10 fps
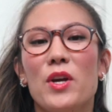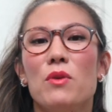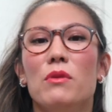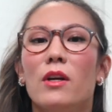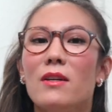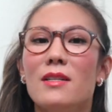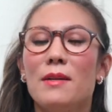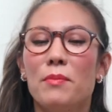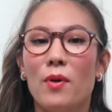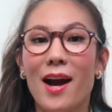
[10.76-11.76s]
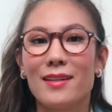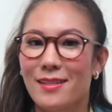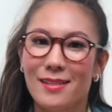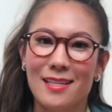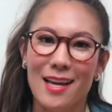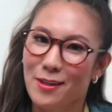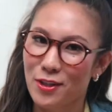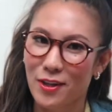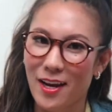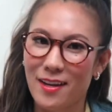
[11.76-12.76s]
what you learned and practiced
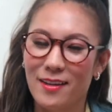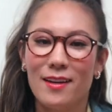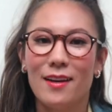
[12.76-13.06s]
yesterday.